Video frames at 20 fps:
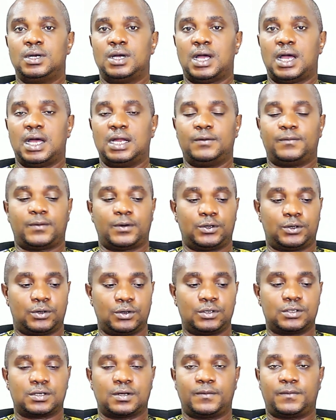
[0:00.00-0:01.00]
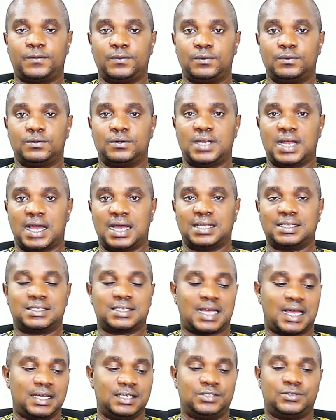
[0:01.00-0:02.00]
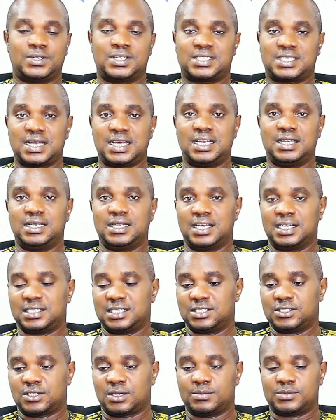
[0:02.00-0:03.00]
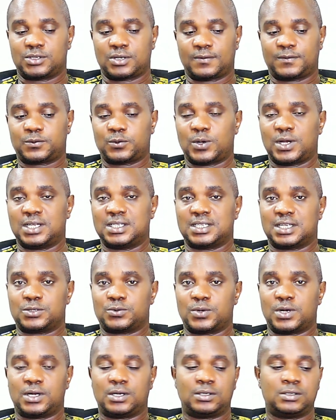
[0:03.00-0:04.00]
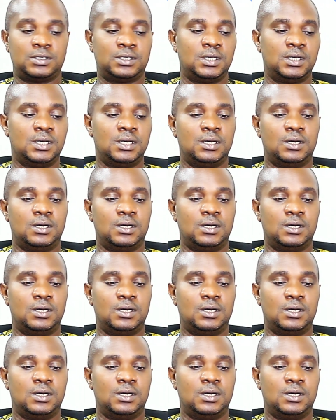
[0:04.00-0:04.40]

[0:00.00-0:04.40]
And for those of you that are interested in getting some softwares as well,